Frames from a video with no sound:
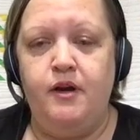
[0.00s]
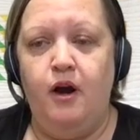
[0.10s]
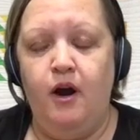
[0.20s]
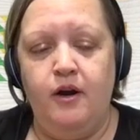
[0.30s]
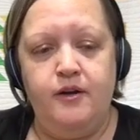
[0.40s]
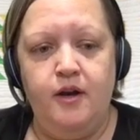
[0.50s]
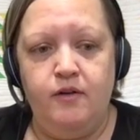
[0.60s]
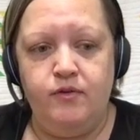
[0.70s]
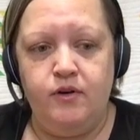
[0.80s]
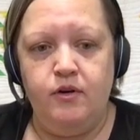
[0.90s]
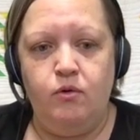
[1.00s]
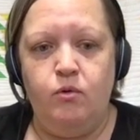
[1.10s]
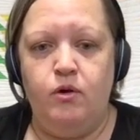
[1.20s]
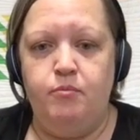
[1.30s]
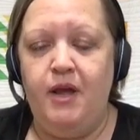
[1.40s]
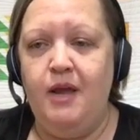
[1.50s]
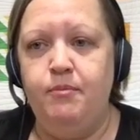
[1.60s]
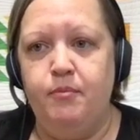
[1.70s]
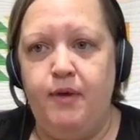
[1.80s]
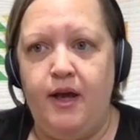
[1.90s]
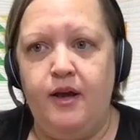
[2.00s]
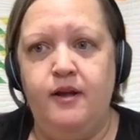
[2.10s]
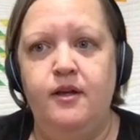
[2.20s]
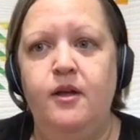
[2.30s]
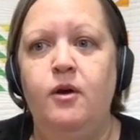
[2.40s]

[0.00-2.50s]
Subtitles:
hardcover or paperback,